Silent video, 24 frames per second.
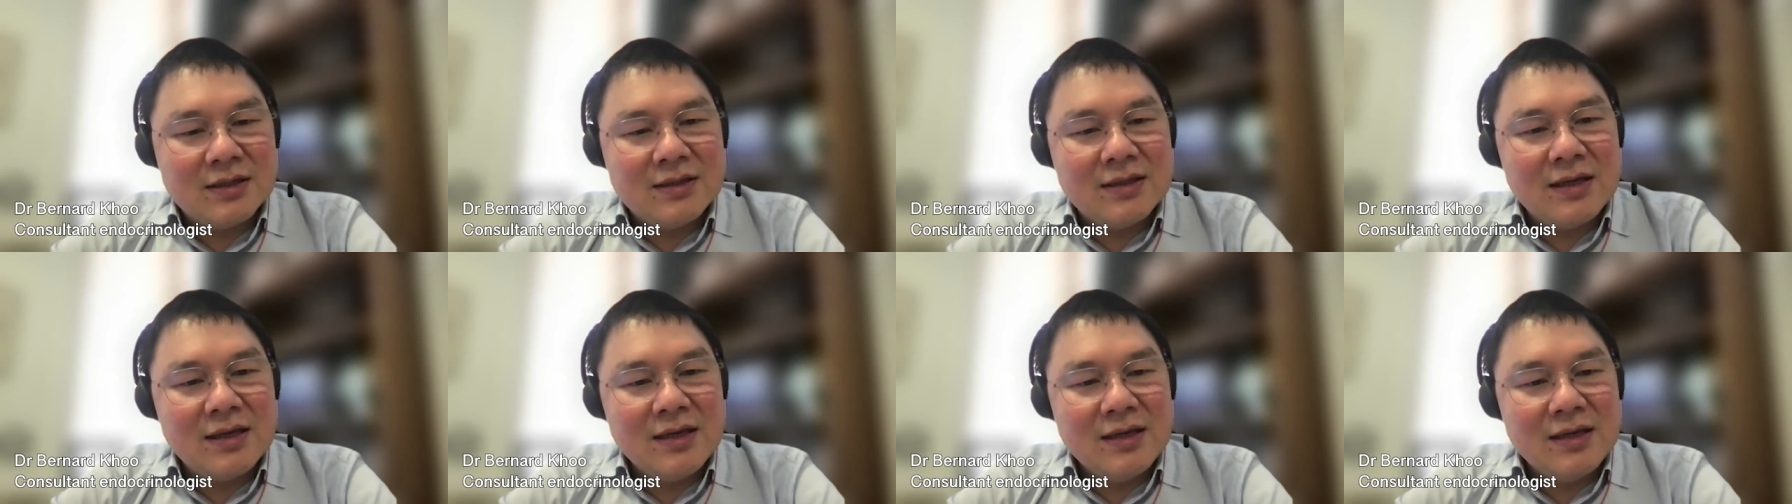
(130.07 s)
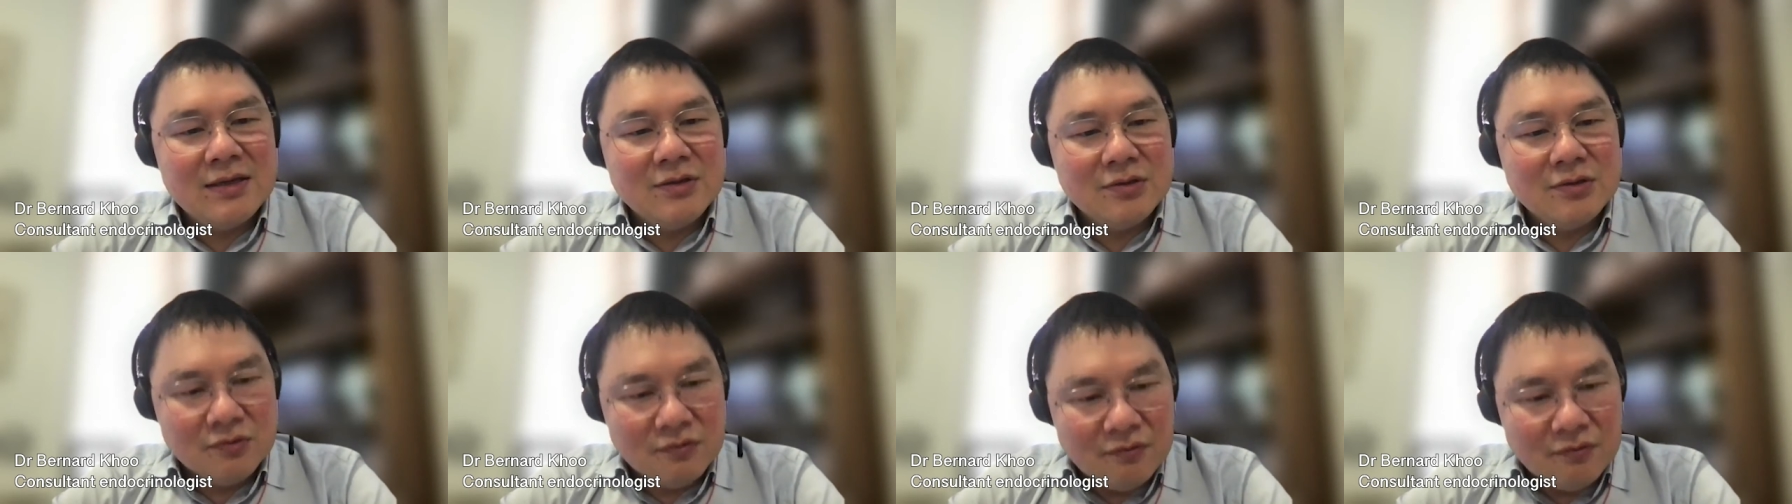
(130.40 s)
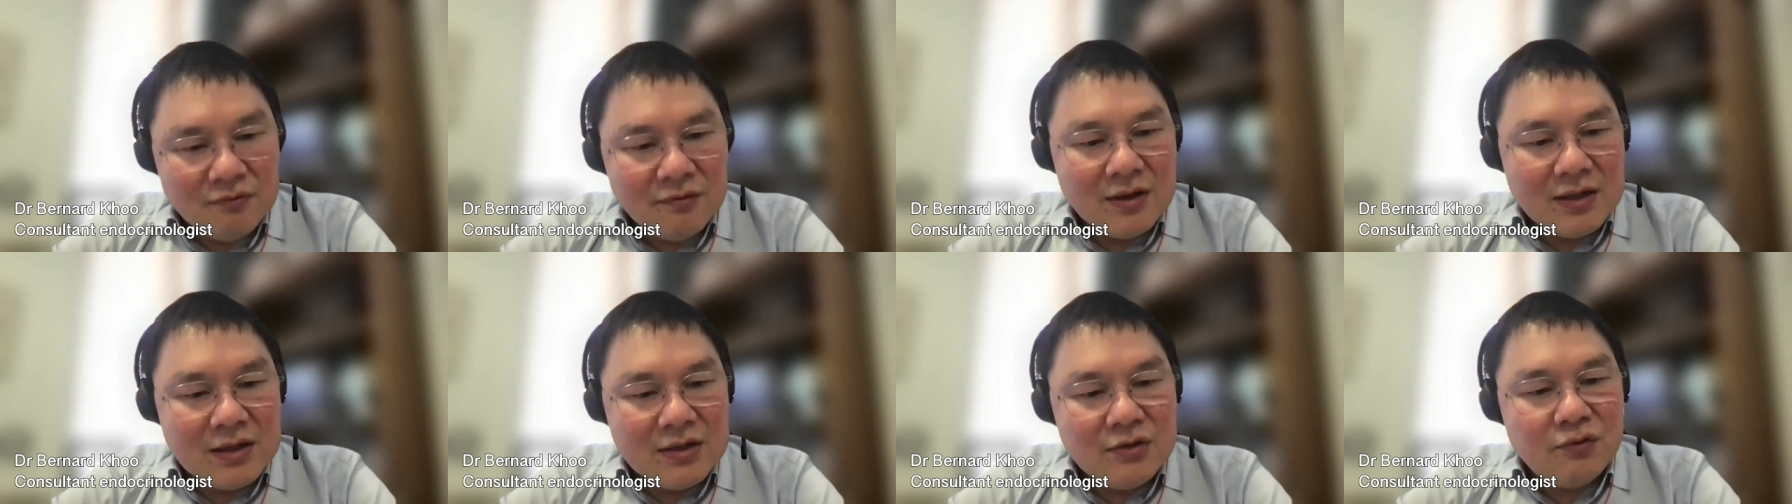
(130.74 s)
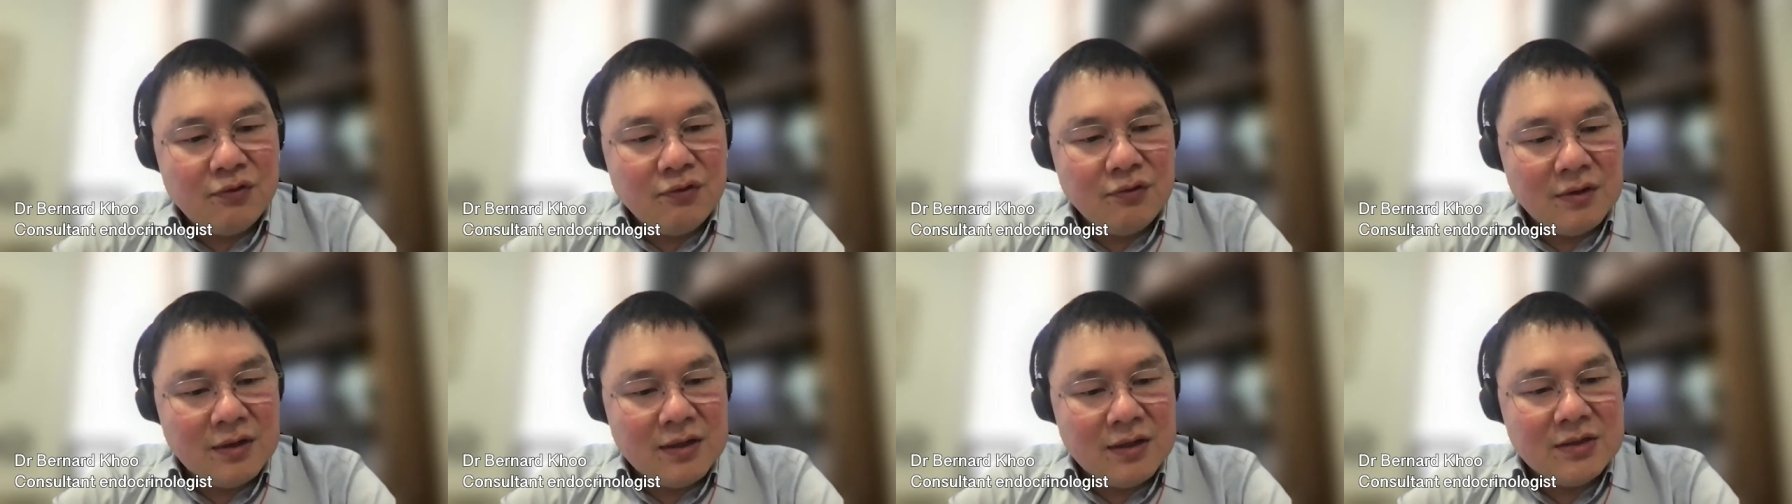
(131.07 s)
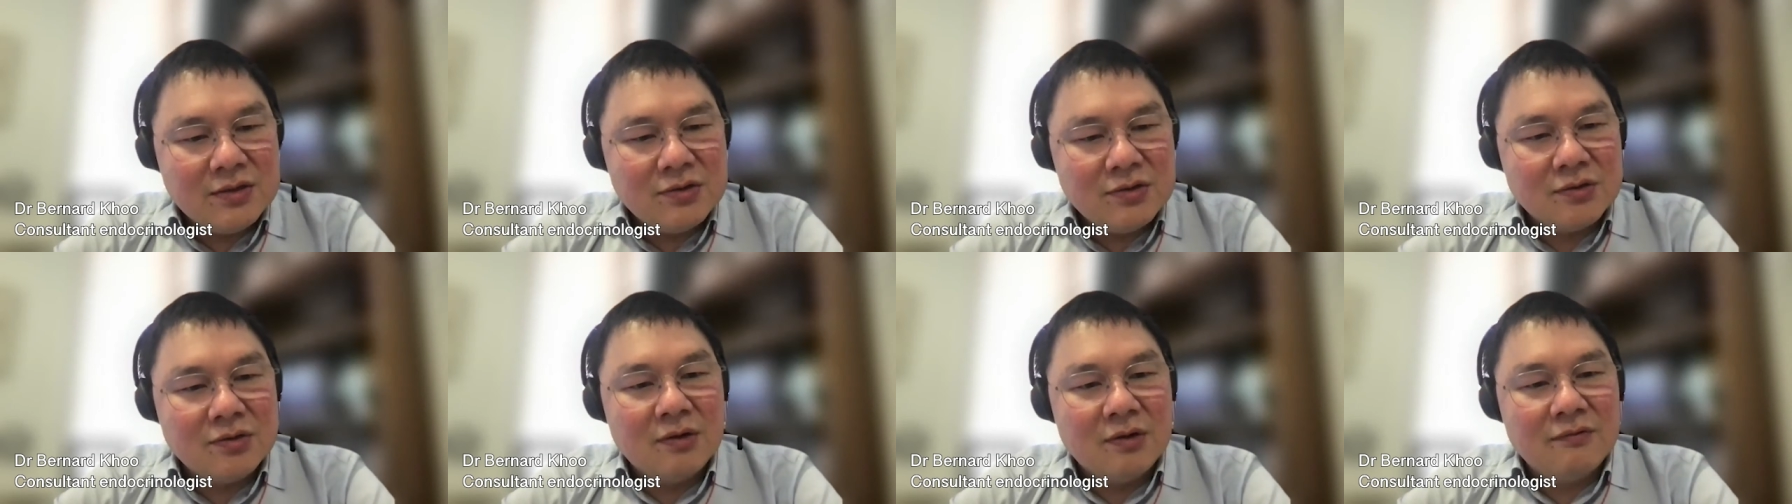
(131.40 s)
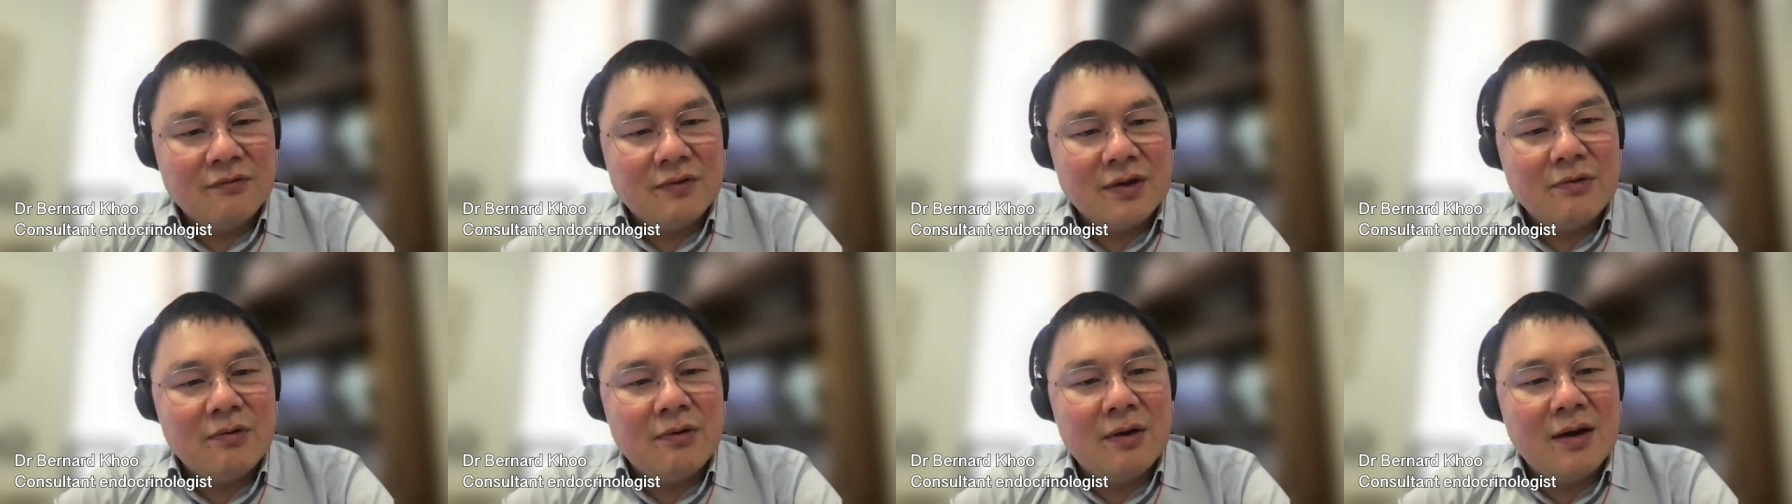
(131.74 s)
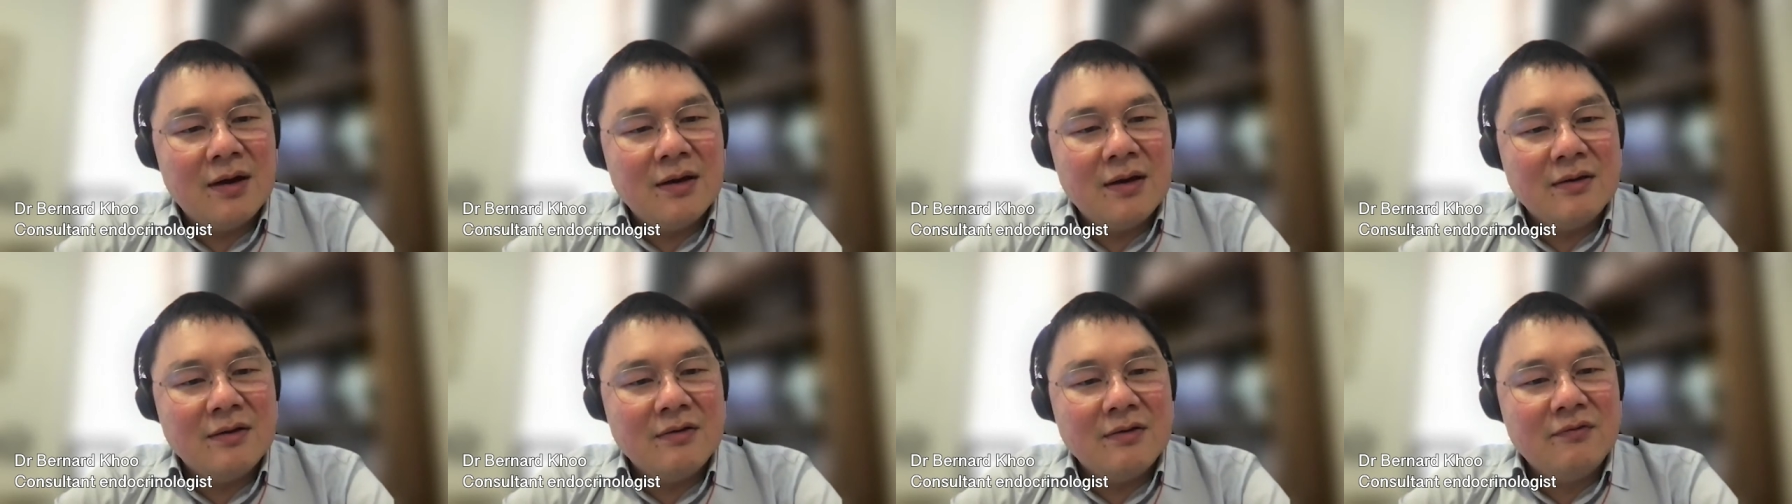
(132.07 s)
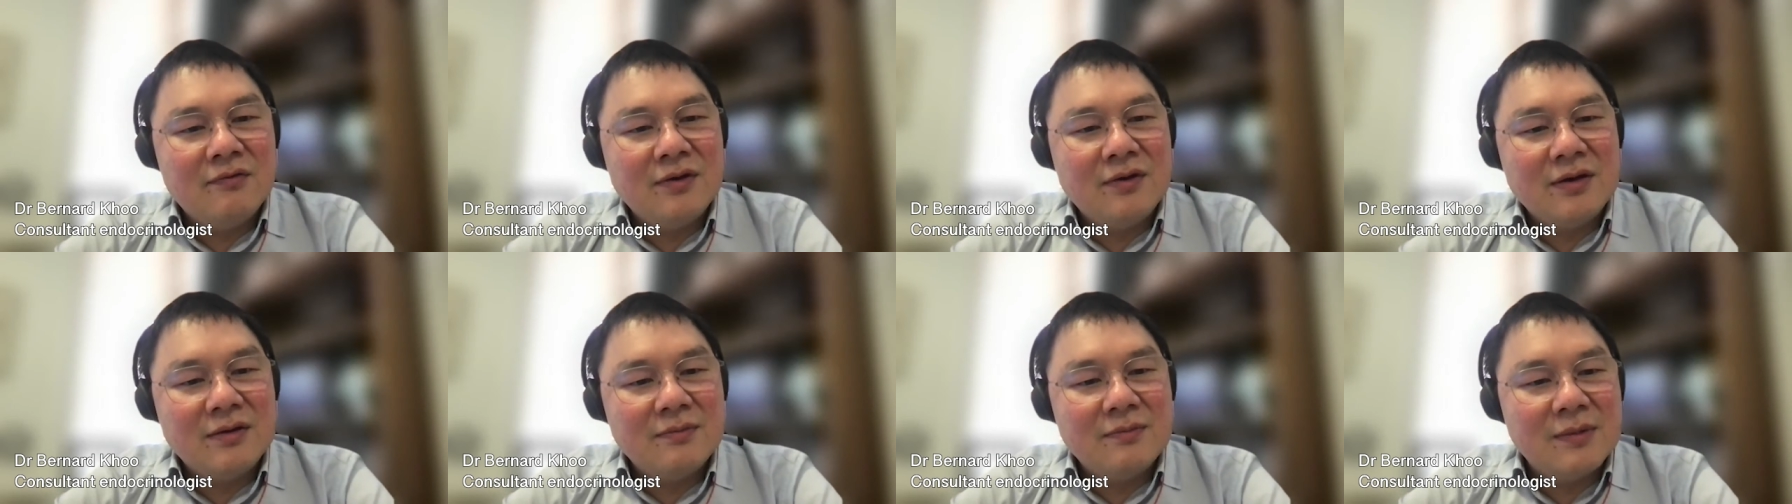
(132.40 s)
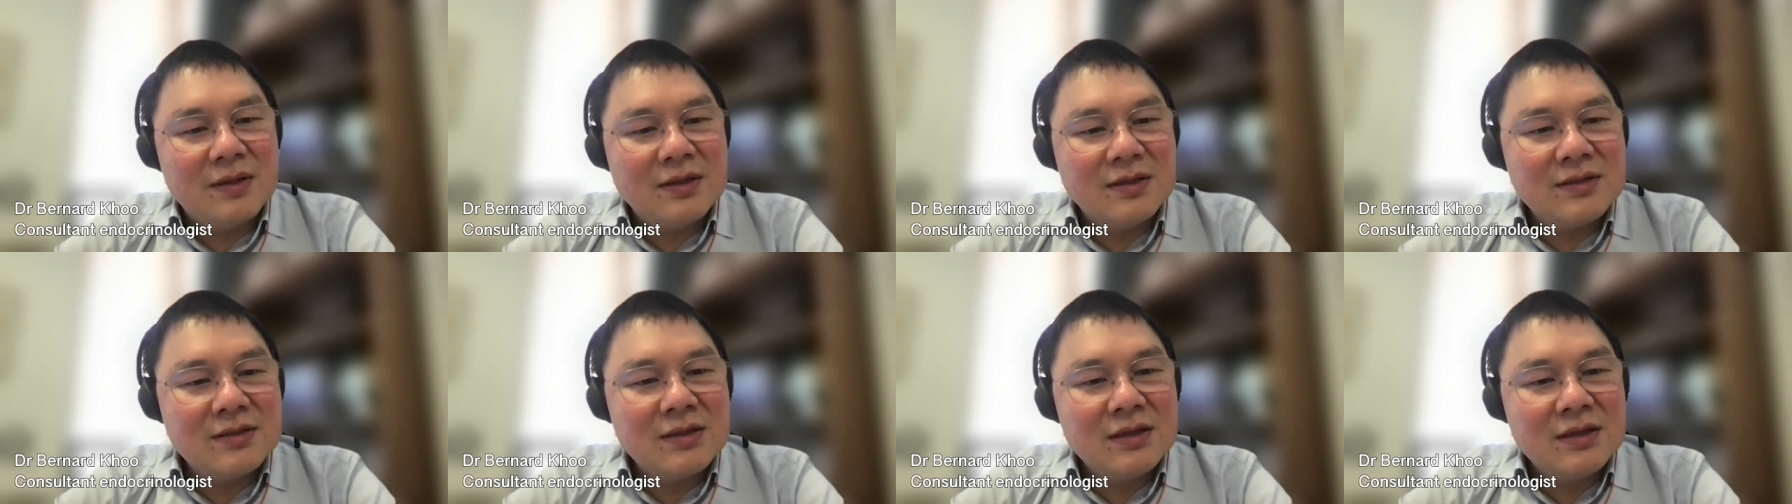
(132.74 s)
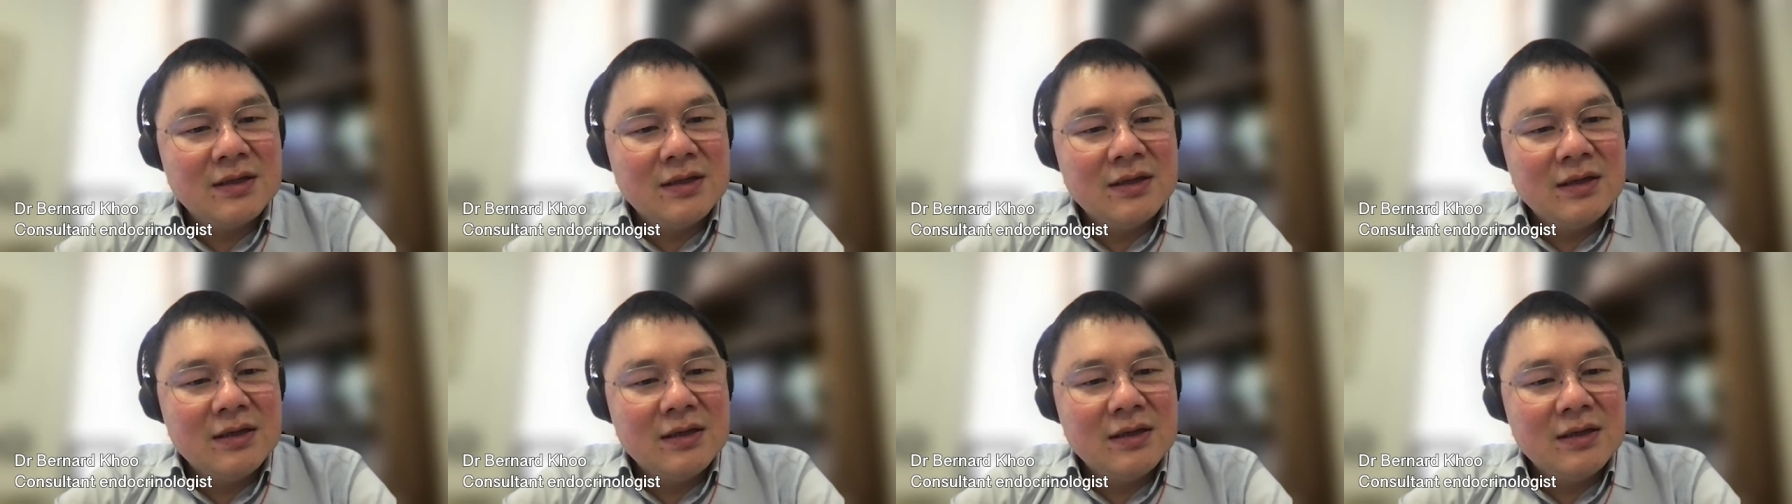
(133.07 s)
they really truly do not require any treatment.